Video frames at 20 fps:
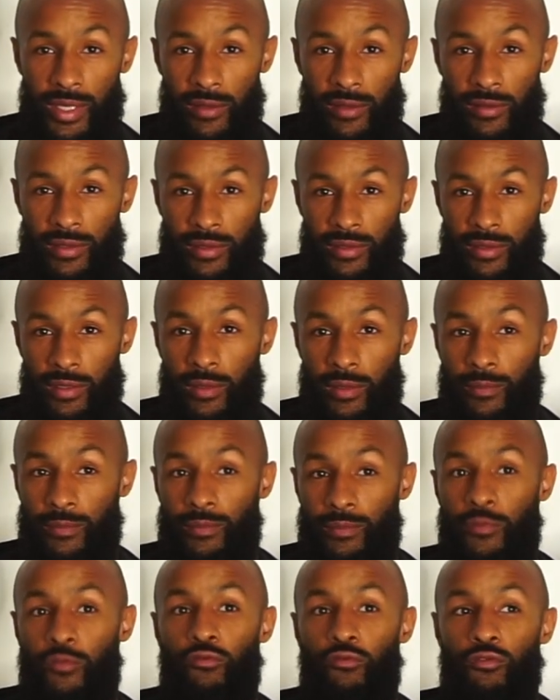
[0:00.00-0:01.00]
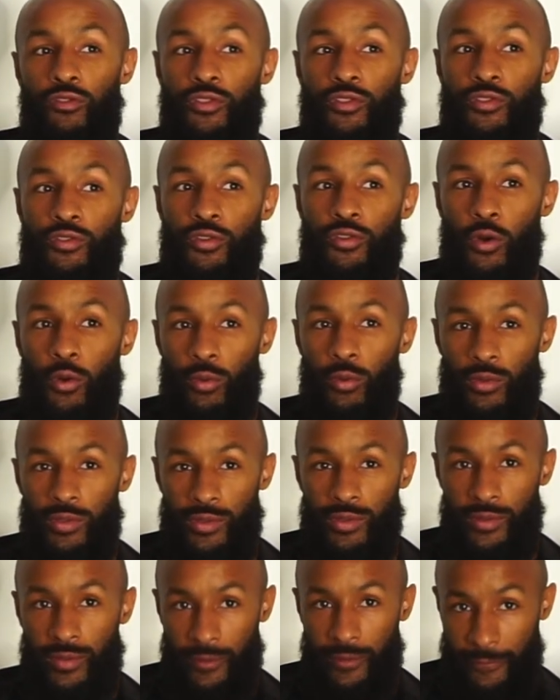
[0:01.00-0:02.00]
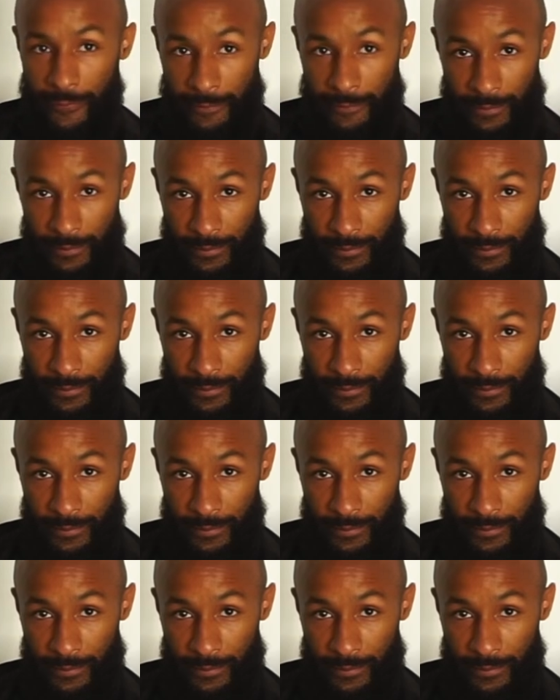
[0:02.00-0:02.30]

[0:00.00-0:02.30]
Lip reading: there are some results.